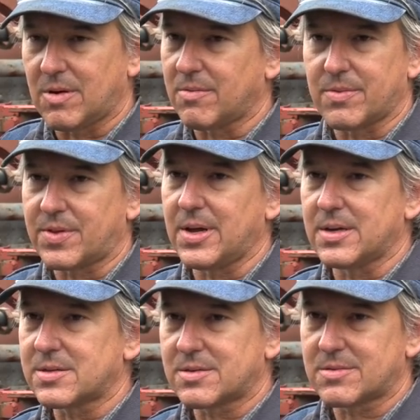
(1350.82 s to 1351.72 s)
Well, with
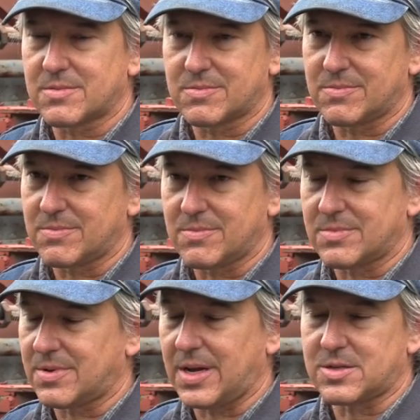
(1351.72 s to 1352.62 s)
this,
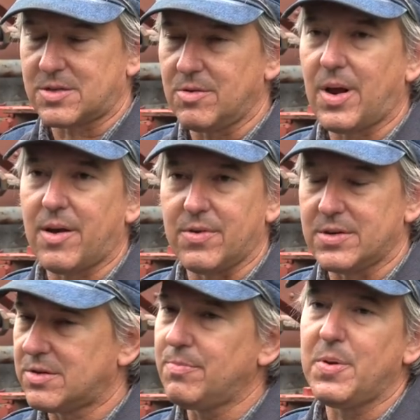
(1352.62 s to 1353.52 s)
it's too heavy.
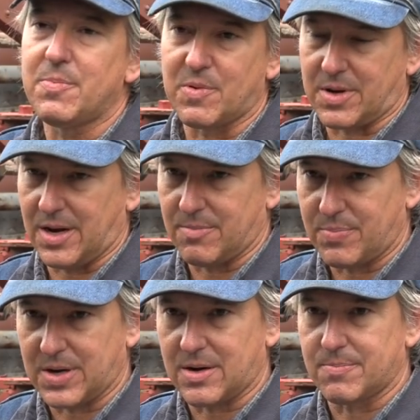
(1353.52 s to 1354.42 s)
Two people can't
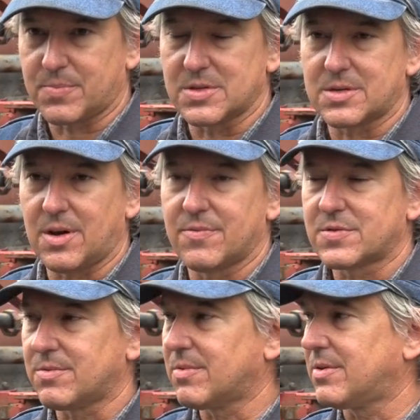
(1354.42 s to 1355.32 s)
pick up the stuff,
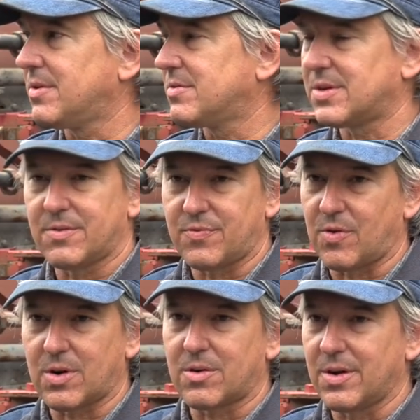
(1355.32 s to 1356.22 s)
so we're using
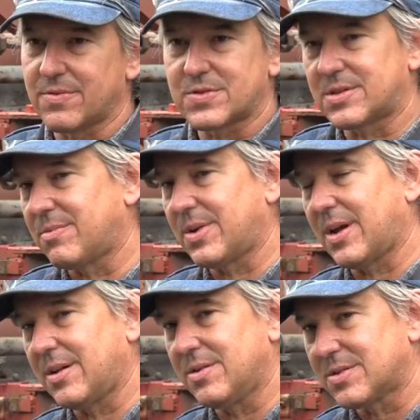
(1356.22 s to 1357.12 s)
forklifts, and we
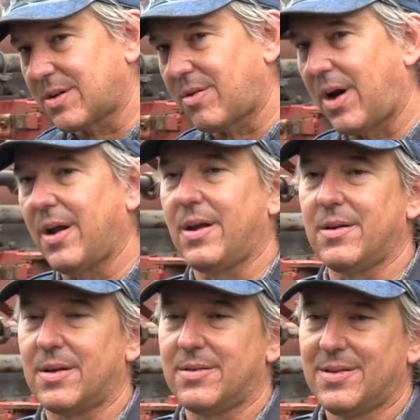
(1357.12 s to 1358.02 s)
got to use a
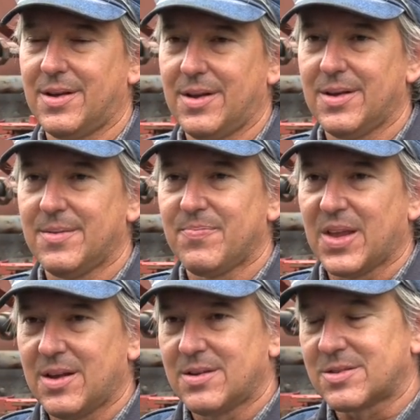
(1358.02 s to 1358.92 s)
crane, and
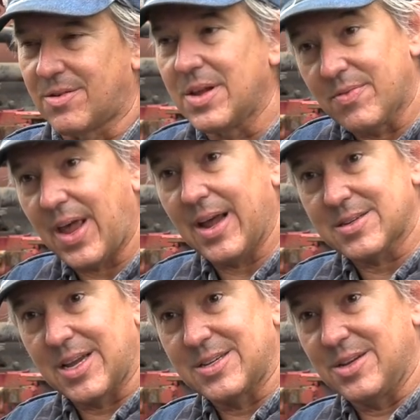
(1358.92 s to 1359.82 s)
so even that
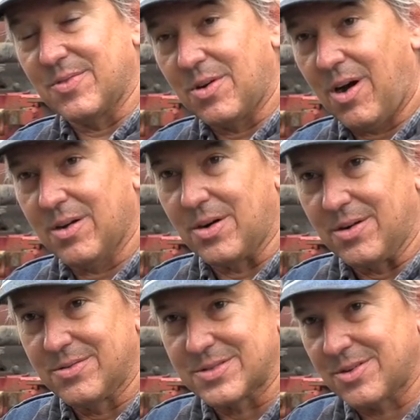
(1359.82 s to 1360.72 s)
takes even
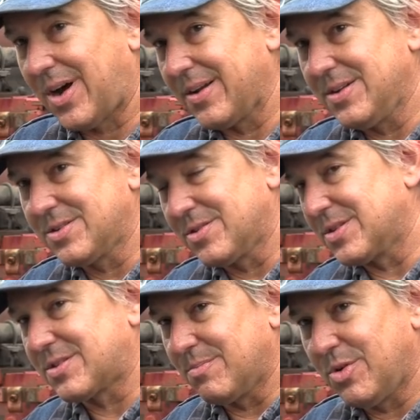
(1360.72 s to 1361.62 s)
longer. It's a lot easier
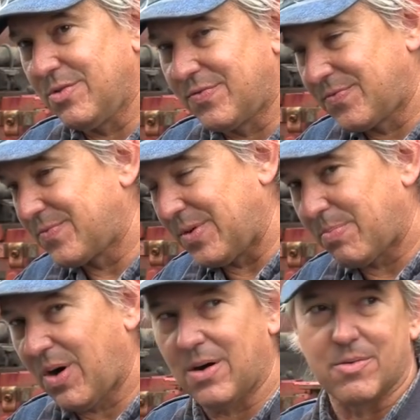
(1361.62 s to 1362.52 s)
just to move the
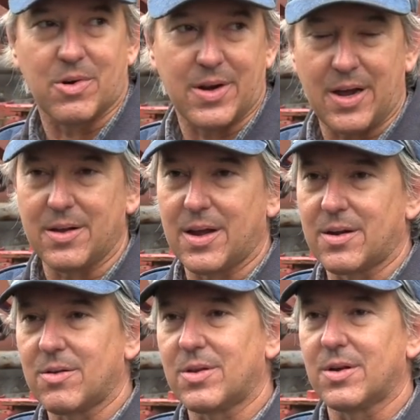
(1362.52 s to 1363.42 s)
part. Well, now you got
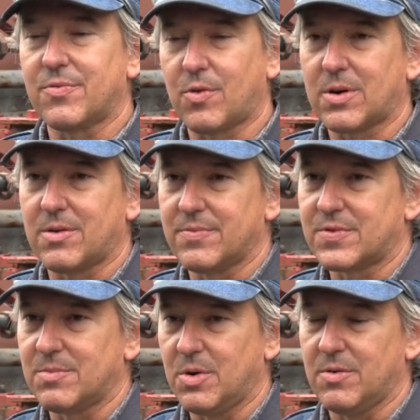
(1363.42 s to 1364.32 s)
to go get a
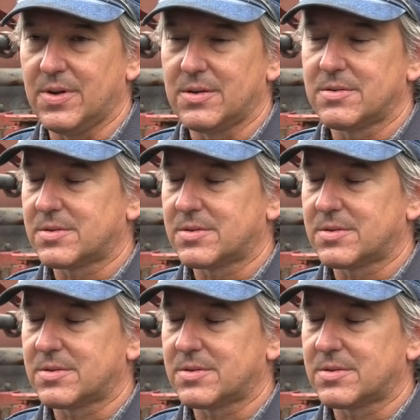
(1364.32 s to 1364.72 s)
forklift to move it.